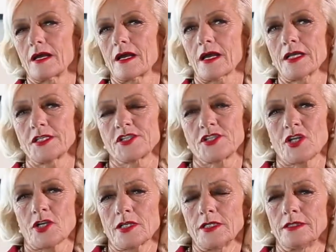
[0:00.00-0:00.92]
I
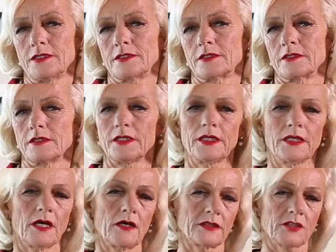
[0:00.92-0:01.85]
started
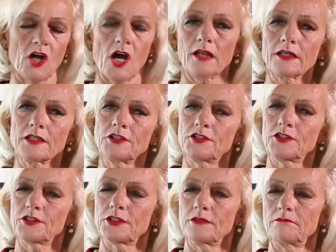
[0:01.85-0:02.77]
at college,
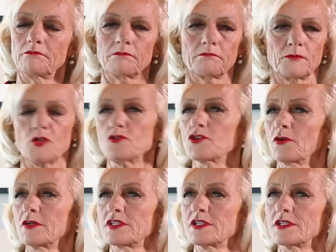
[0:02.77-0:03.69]
two
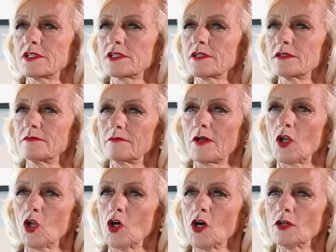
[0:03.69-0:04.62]
choices,
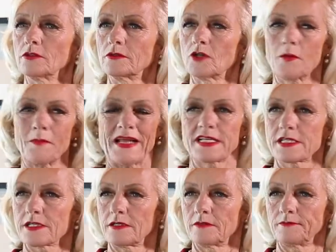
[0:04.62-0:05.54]
law or medicine.